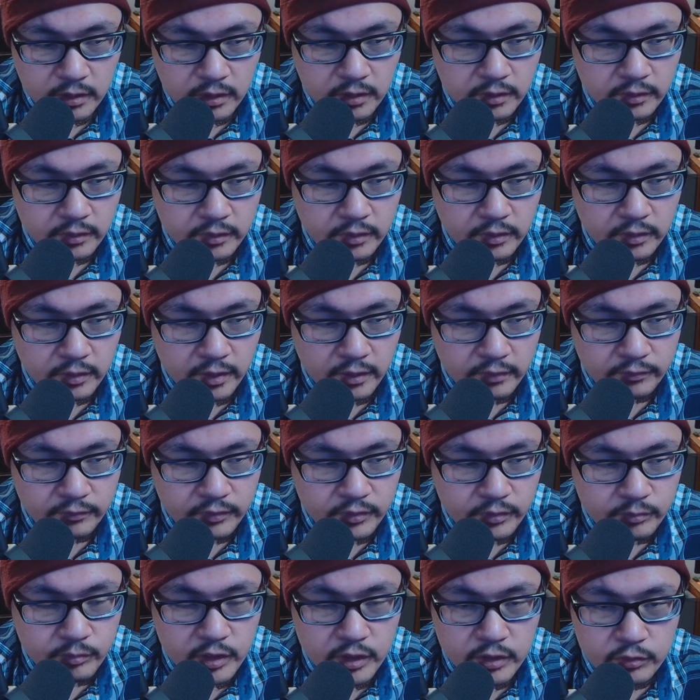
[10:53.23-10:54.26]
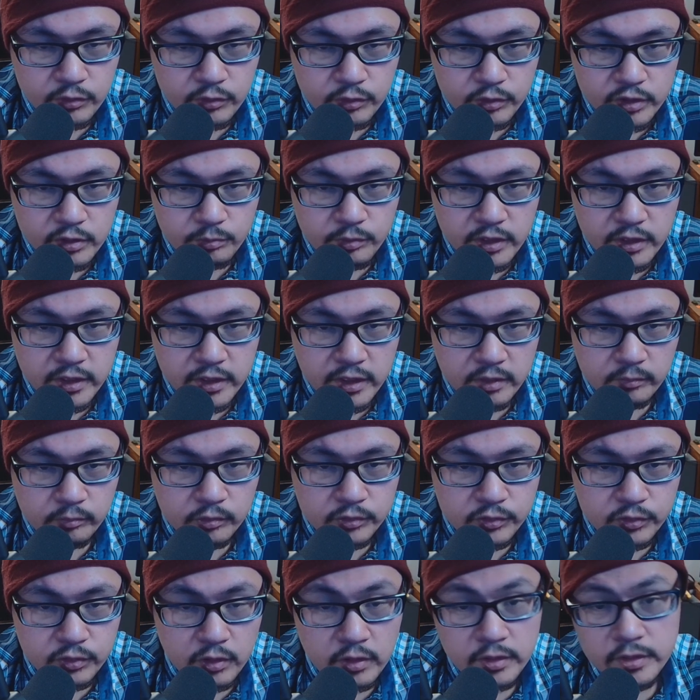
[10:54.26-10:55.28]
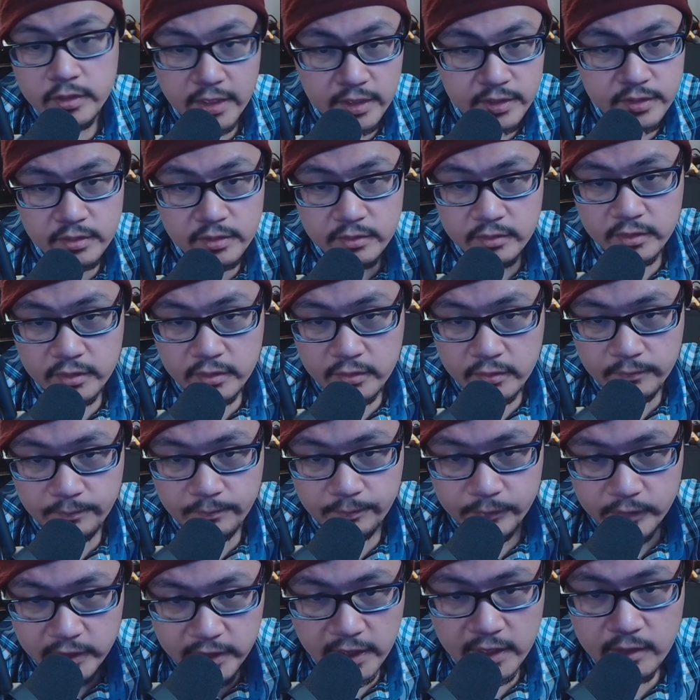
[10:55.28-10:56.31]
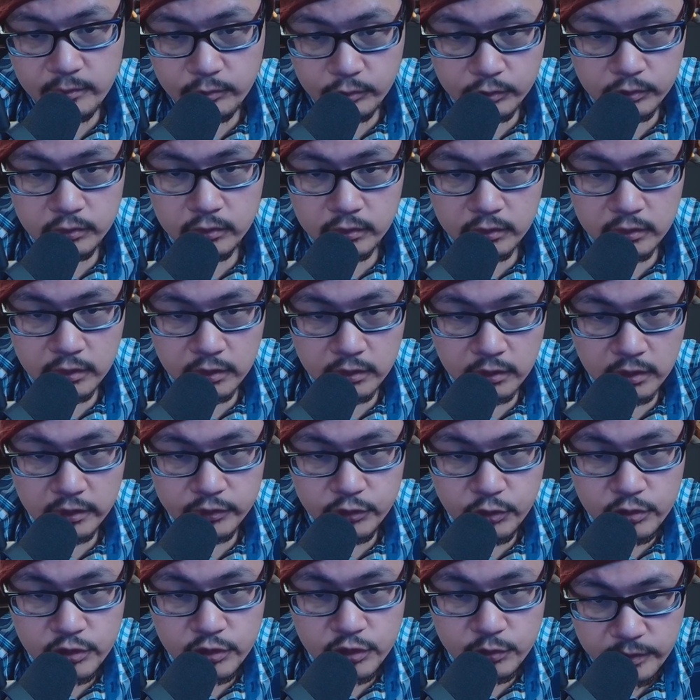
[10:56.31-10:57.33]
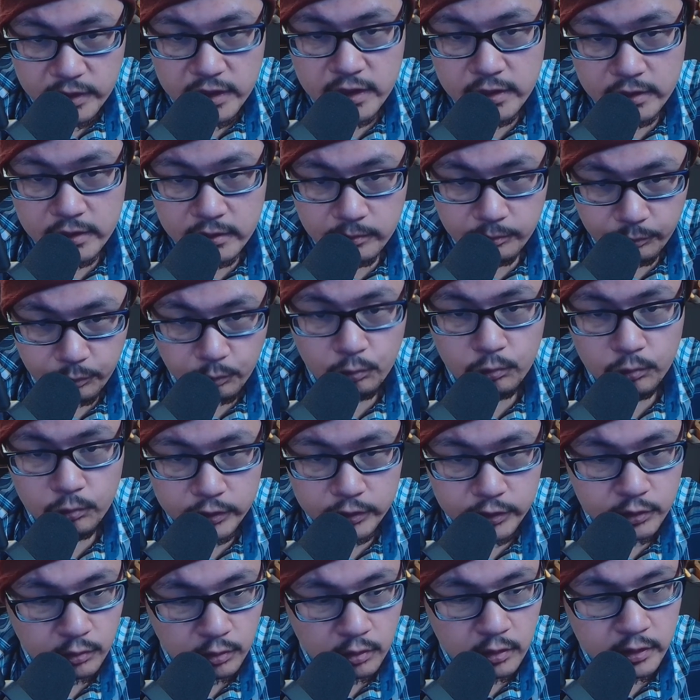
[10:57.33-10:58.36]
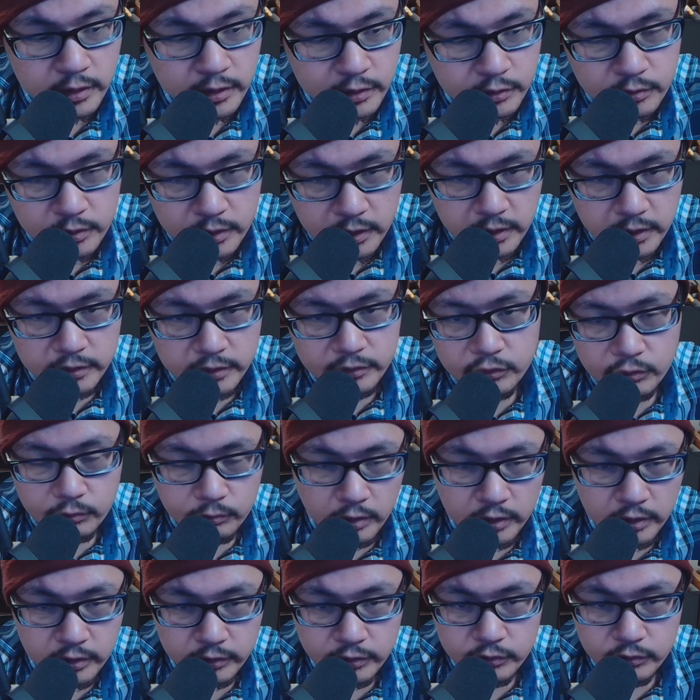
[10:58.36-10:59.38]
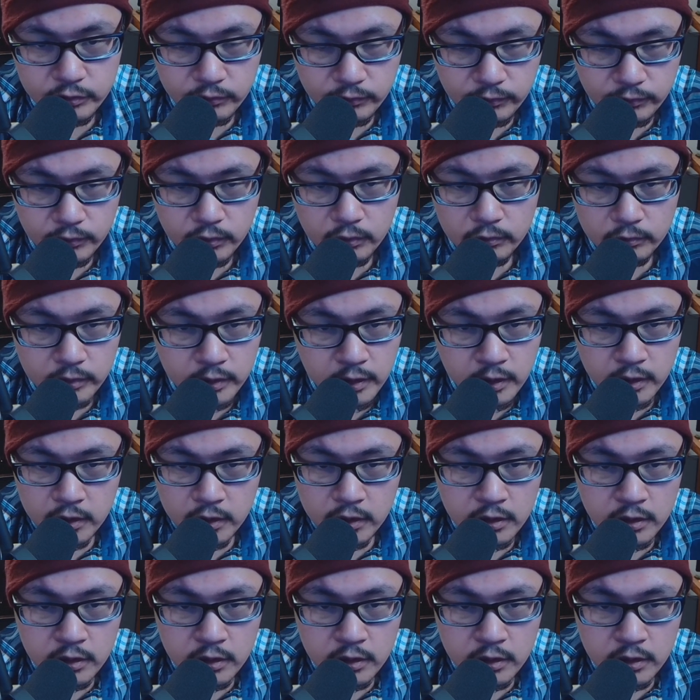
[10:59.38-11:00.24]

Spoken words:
that have a mini USB cable. As long as it has a cable USB port on it to connect it directly to the phone,